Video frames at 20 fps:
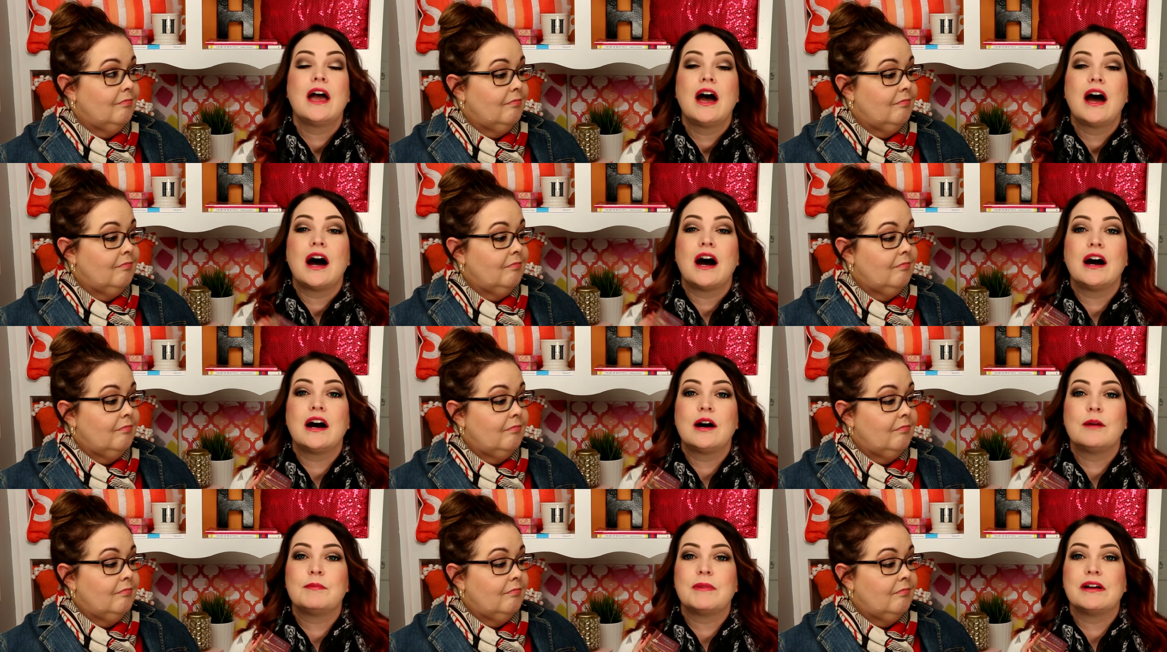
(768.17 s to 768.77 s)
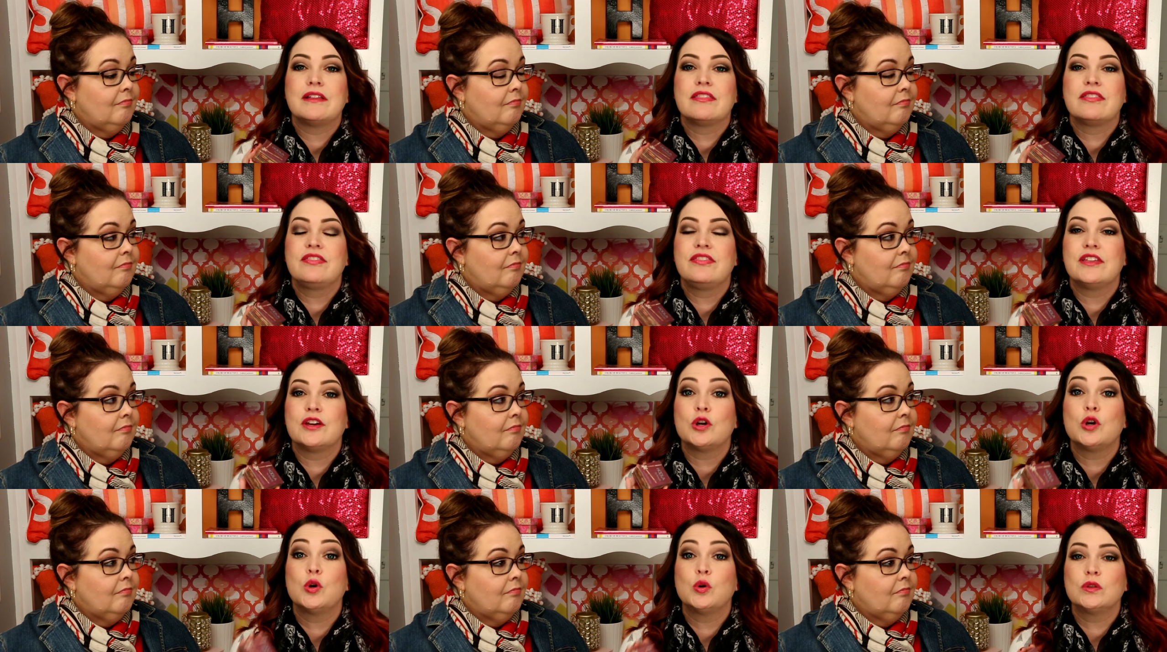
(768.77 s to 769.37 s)
Speaker 1: Um,
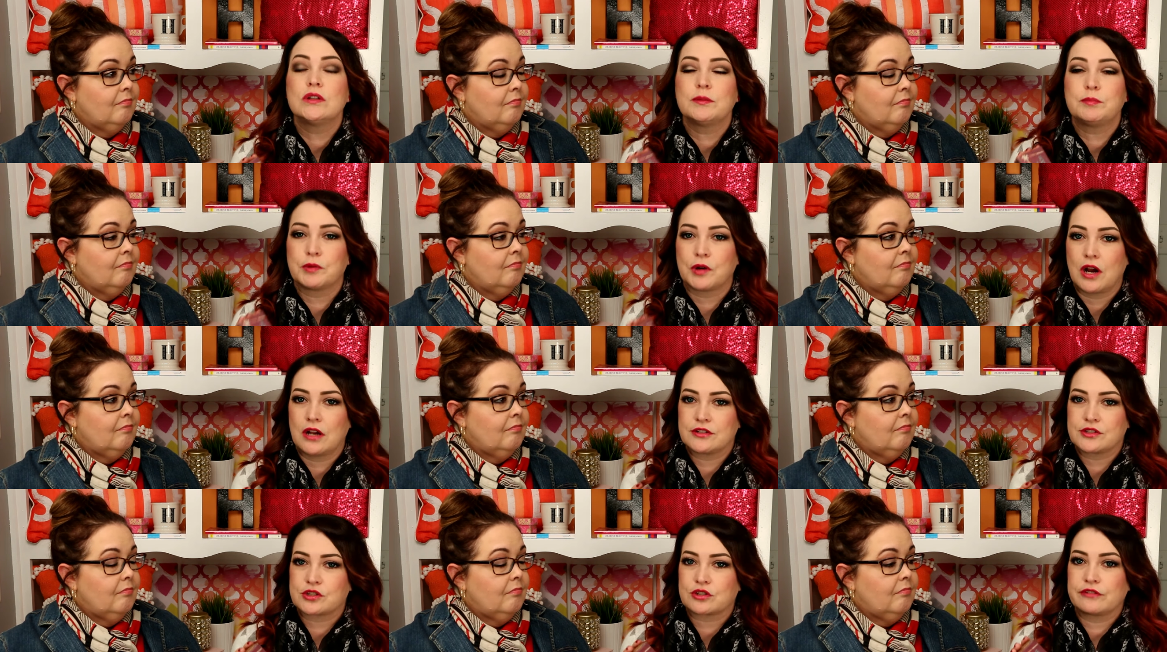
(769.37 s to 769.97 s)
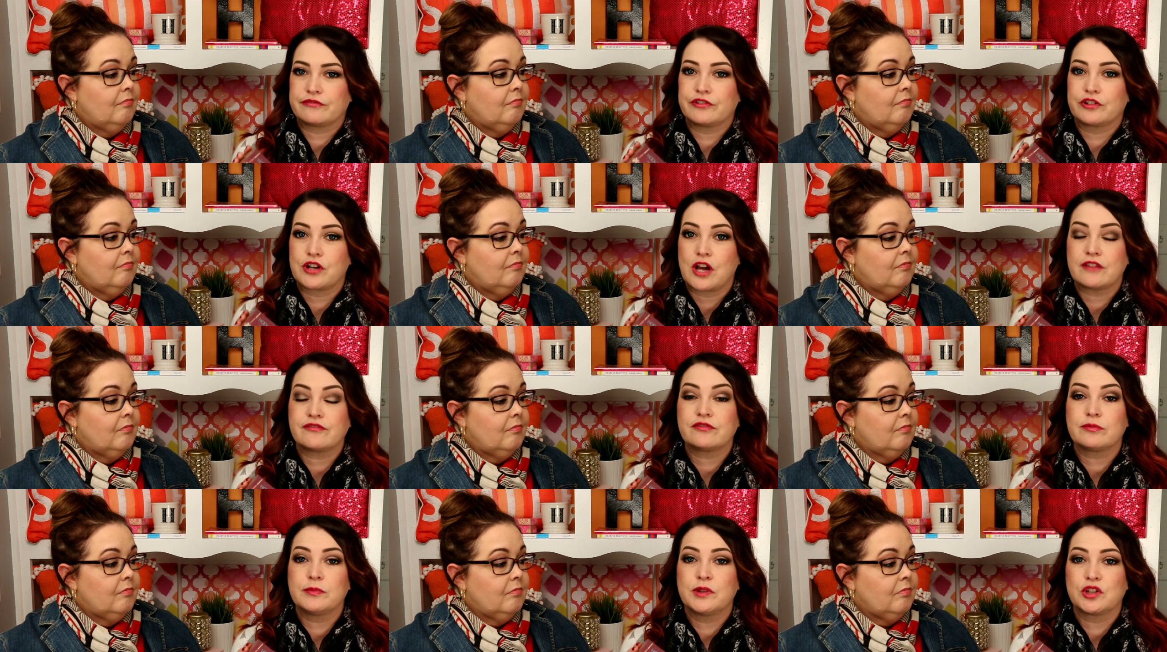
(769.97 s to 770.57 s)
the Hoola bronzer, if you're
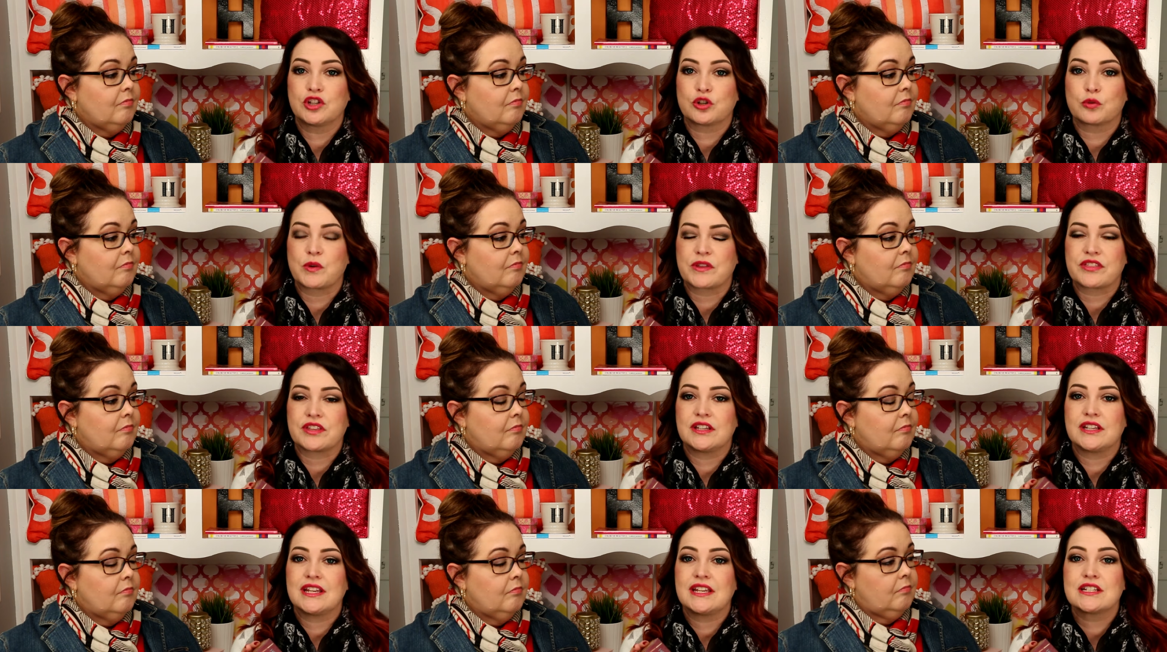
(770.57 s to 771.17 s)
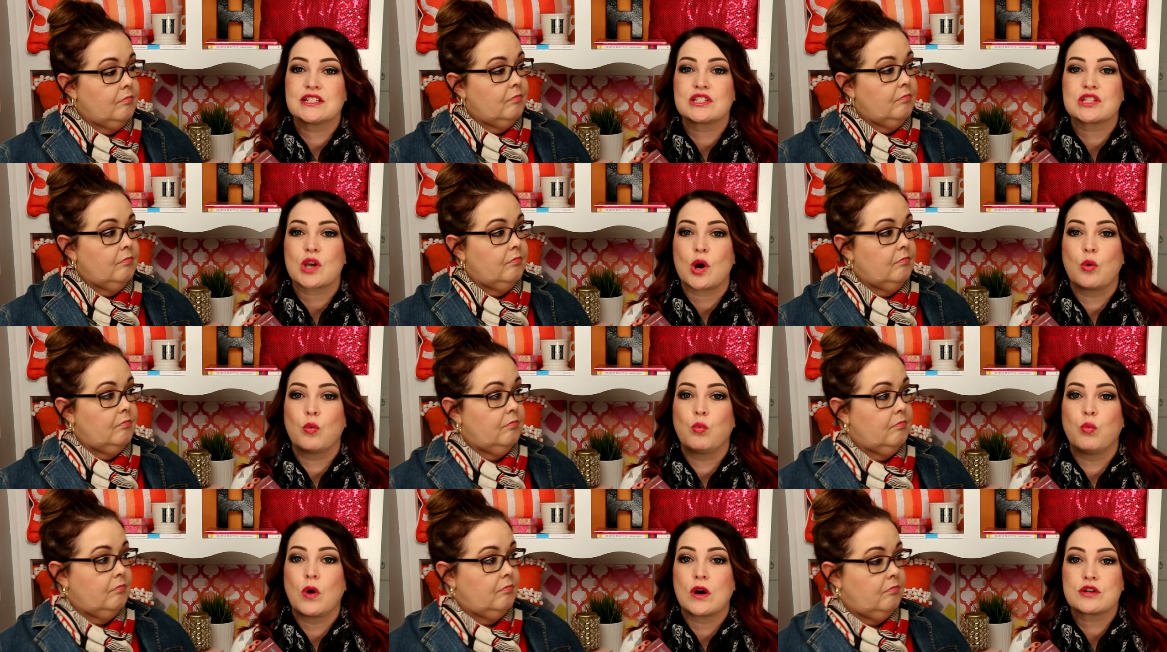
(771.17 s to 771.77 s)
not familiar with it, it is a
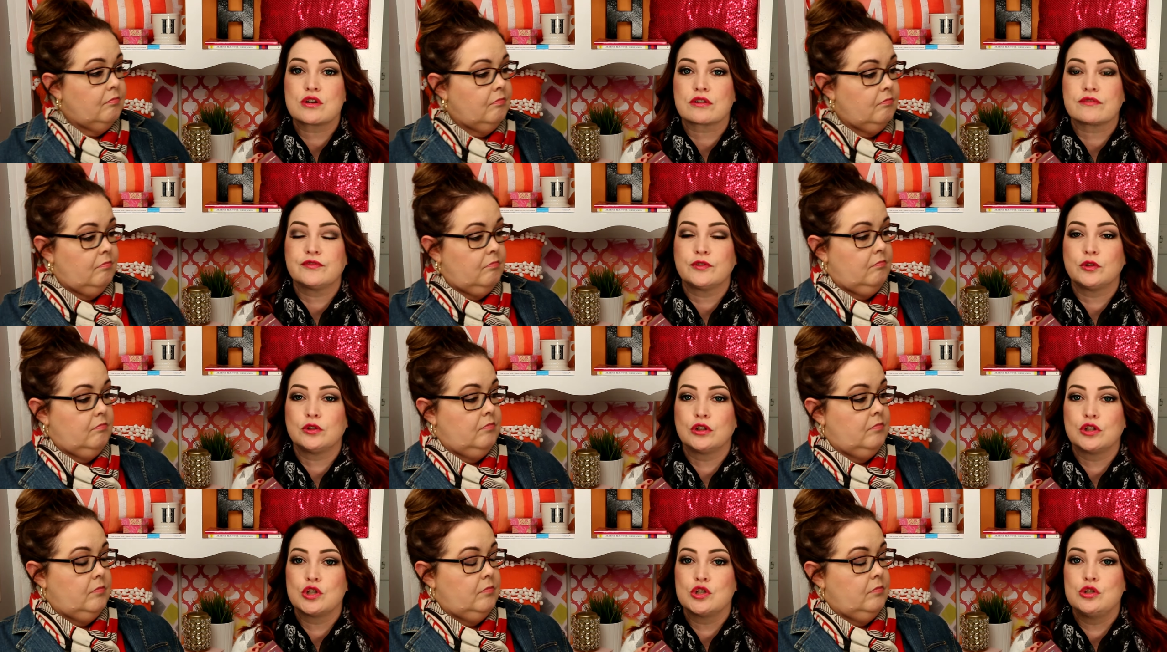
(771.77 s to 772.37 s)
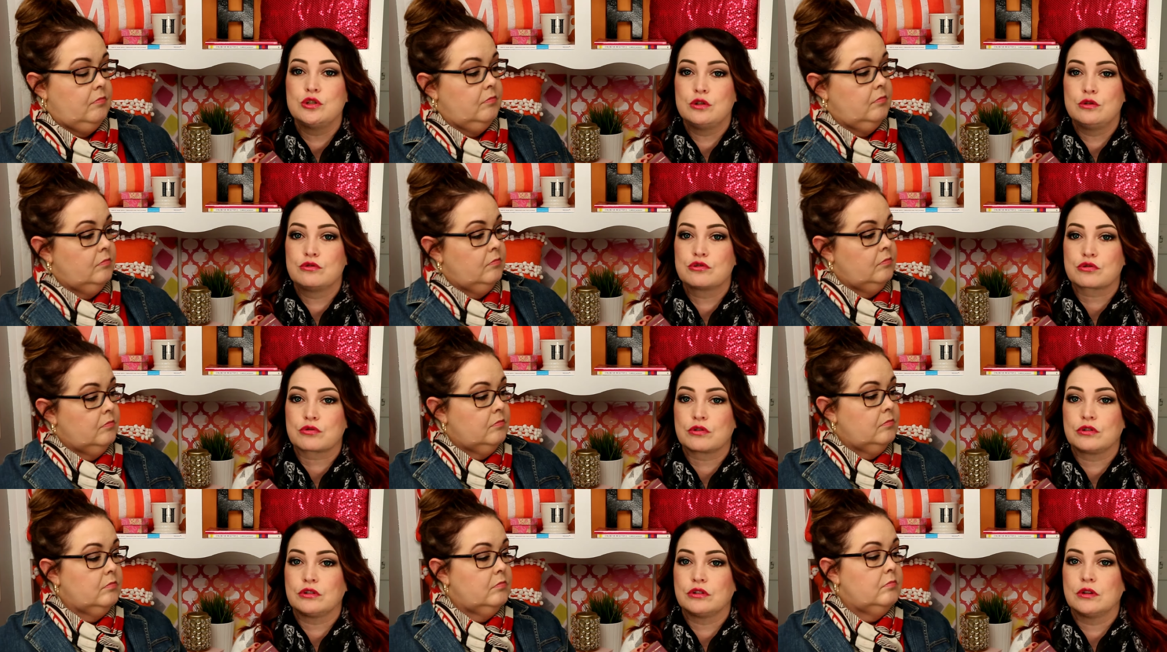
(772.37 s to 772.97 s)
wonderful
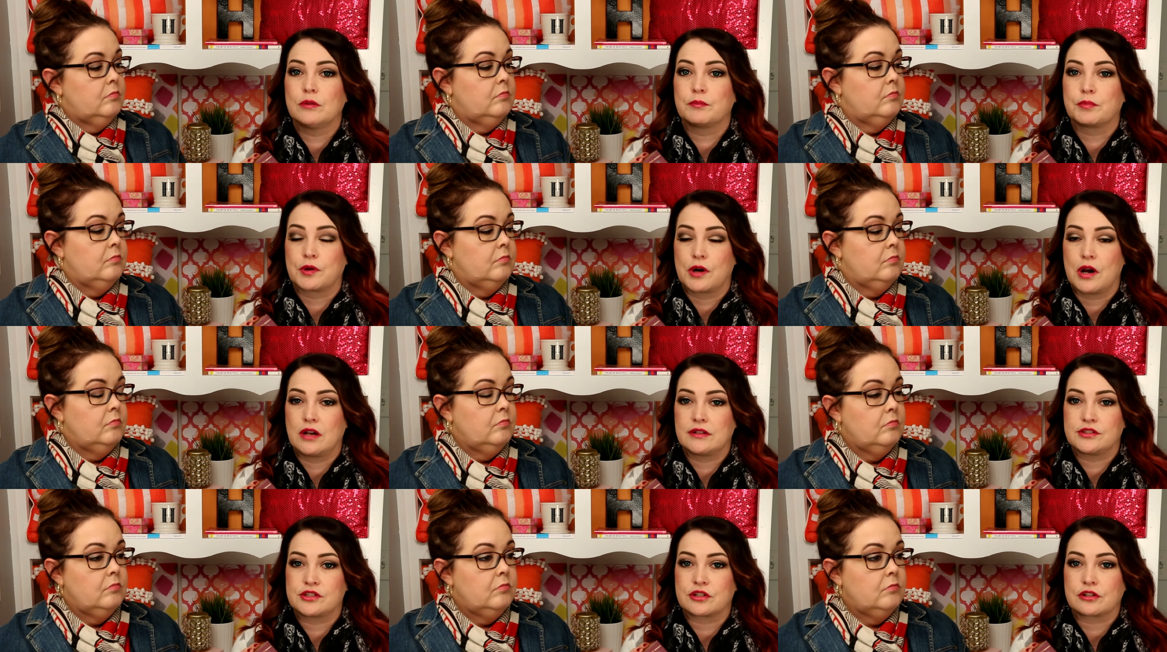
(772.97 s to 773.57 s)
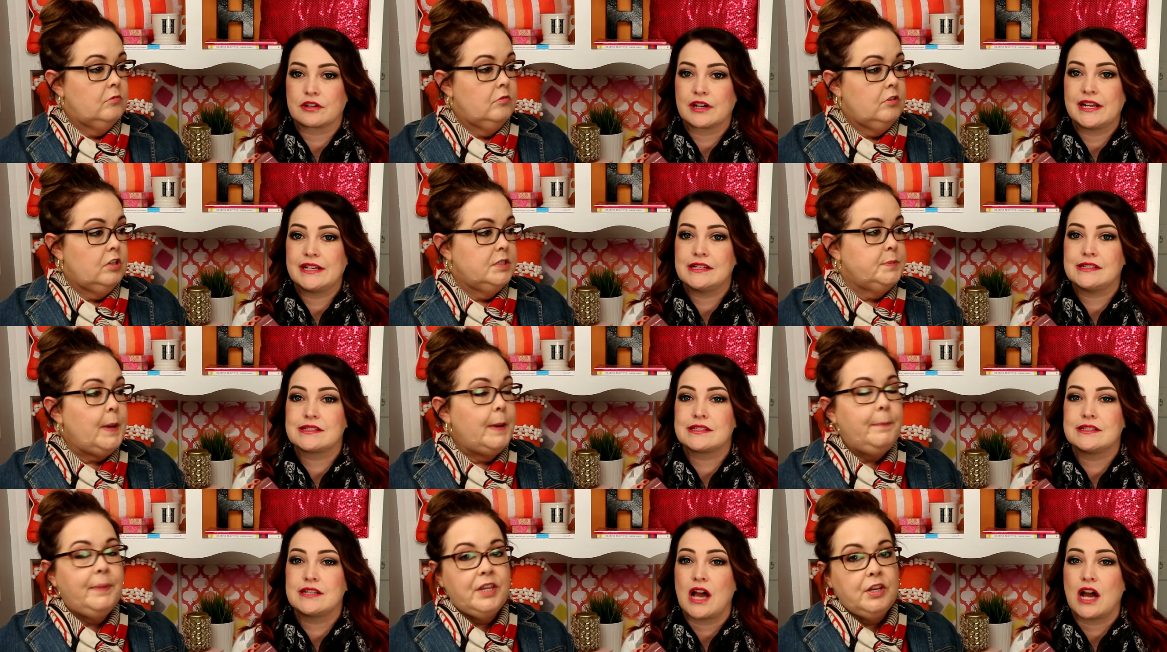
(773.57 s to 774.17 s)
neutral bronzer. It is
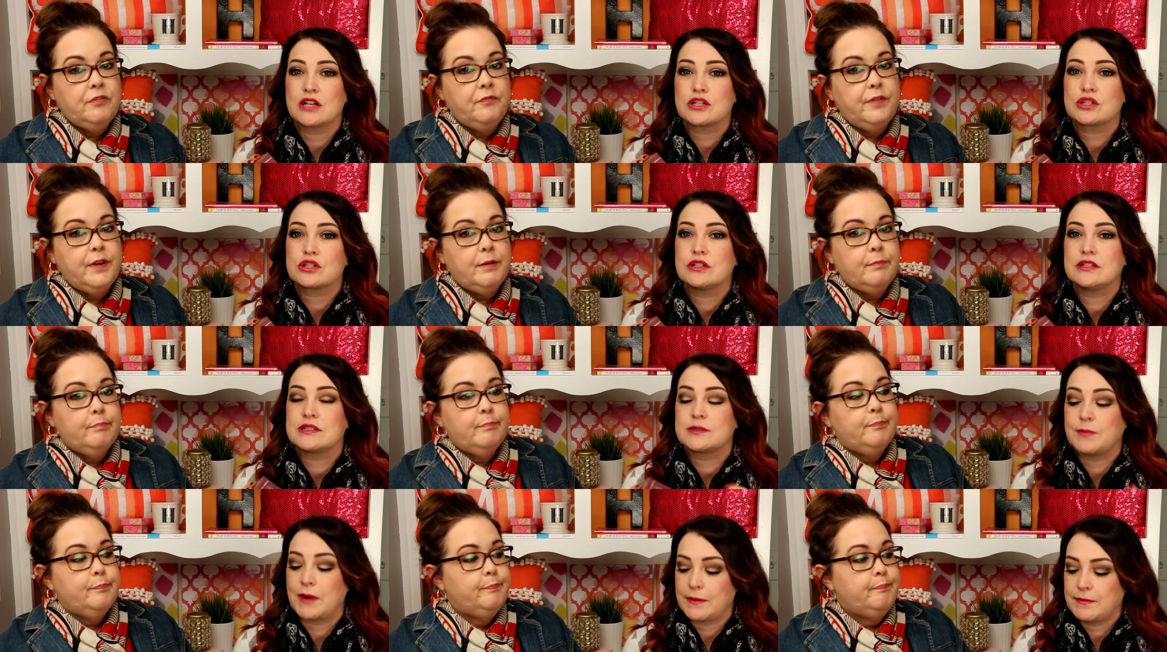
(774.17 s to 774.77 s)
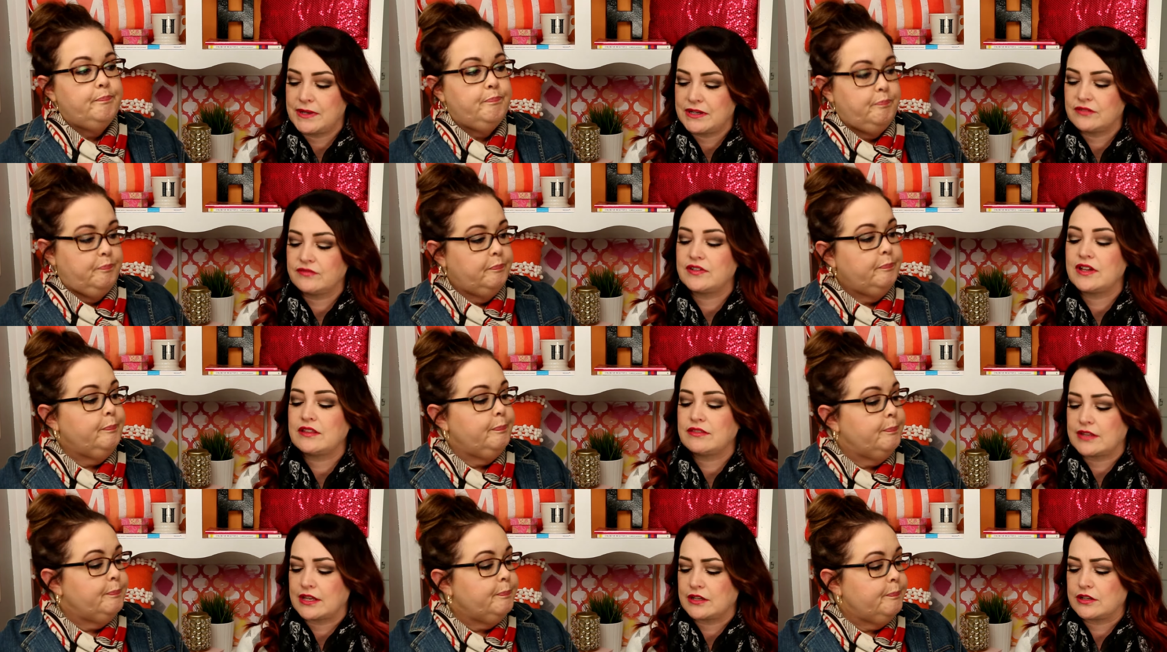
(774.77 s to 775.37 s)
by not, benefit. It's by benefit,
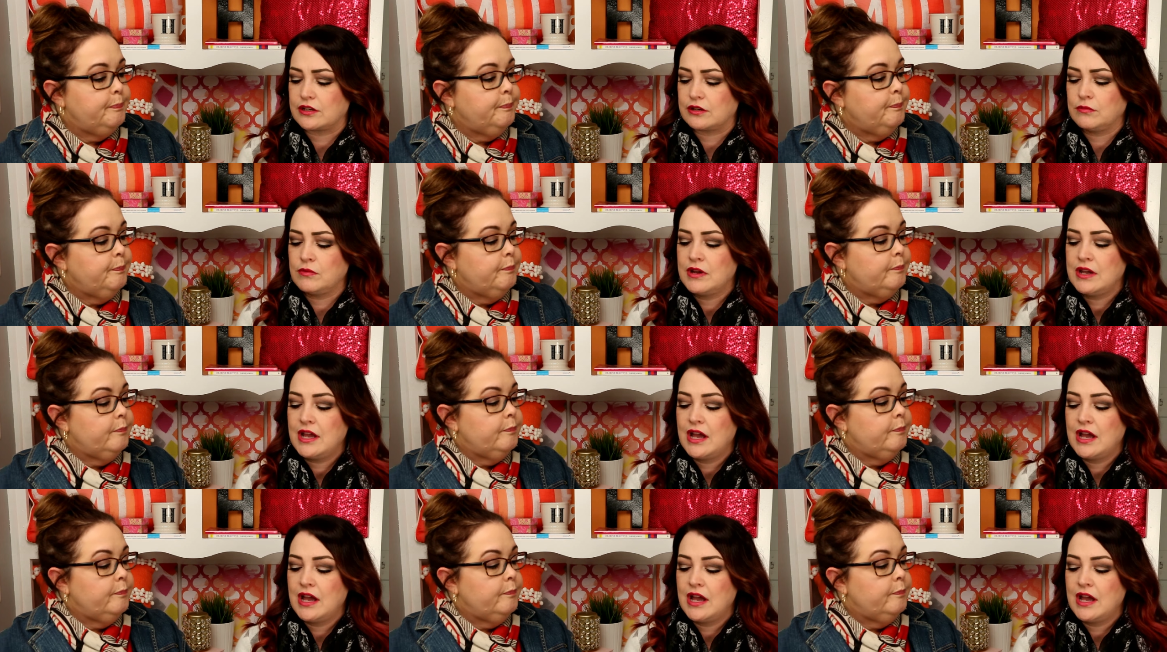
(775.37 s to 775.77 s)
thank you.